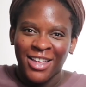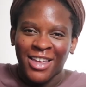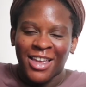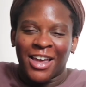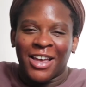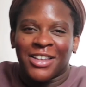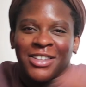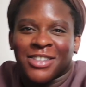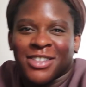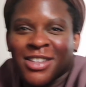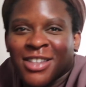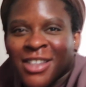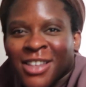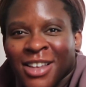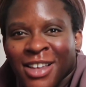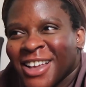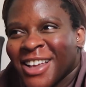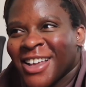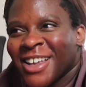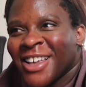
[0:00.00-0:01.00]
Yes.
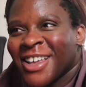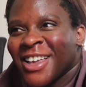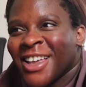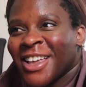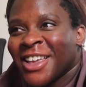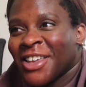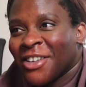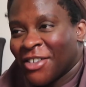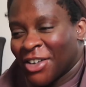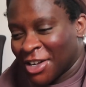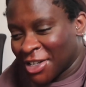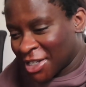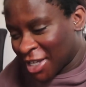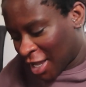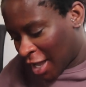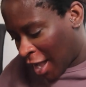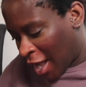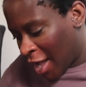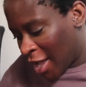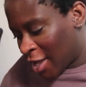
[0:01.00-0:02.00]
You wanna
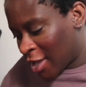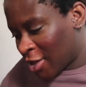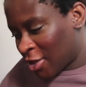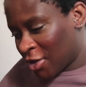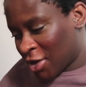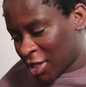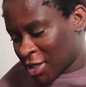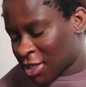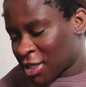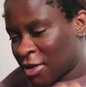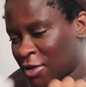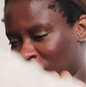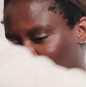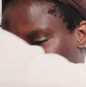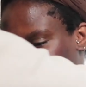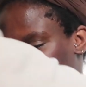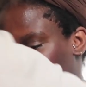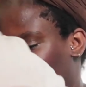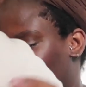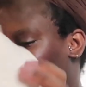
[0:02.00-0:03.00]
say hi? You can say with
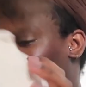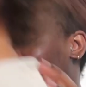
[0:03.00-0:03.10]
me.